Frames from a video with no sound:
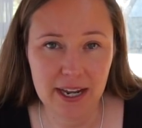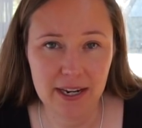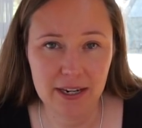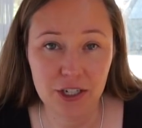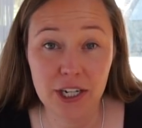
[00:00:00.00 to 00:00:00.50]

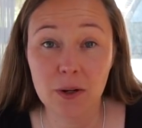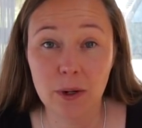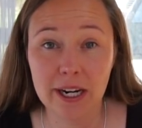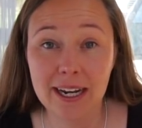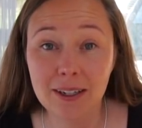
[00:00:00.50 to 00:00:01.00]
and check
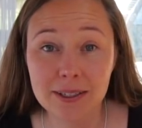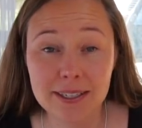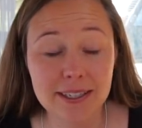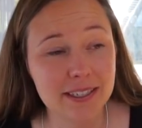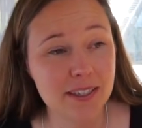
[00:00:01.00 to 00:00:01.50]
one
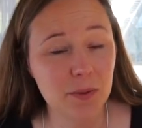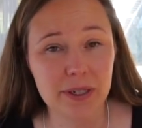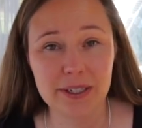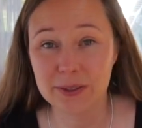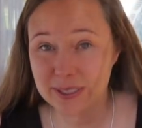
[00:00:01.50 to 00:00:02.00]
out. This is
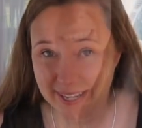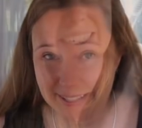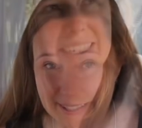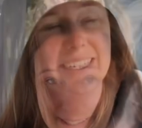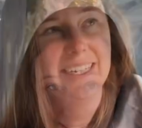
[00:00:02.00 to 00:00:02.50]
what it looks
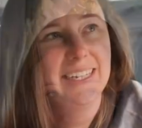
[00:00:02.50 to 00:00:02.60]
like.